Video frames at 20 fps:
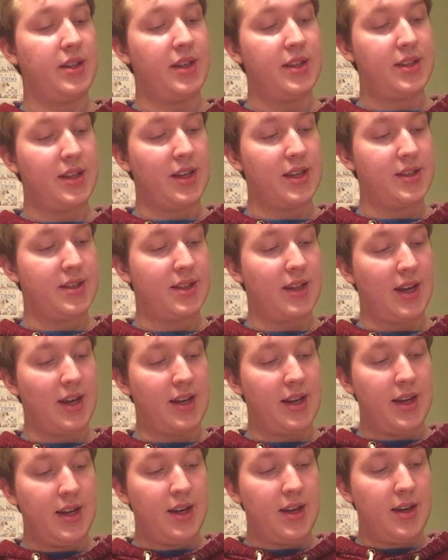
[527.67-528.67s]
He says
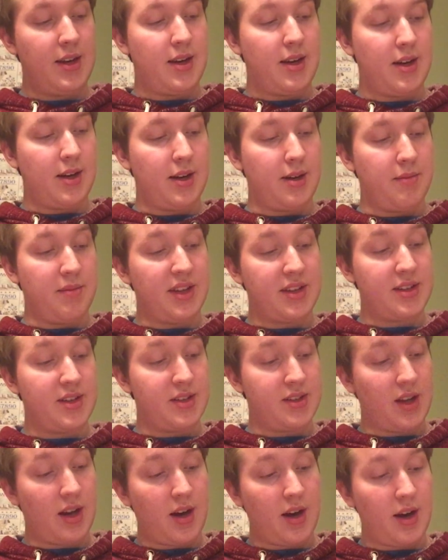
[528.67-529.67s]
that thus it
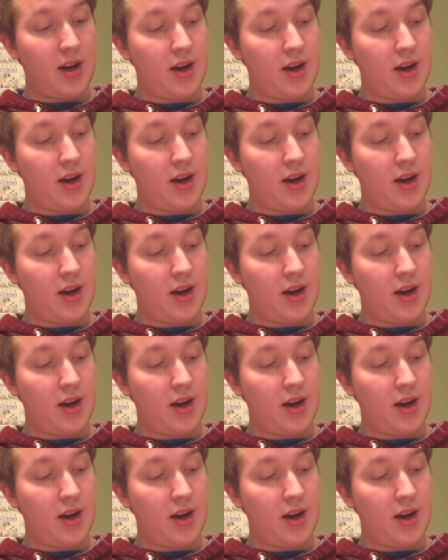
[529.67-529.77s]
is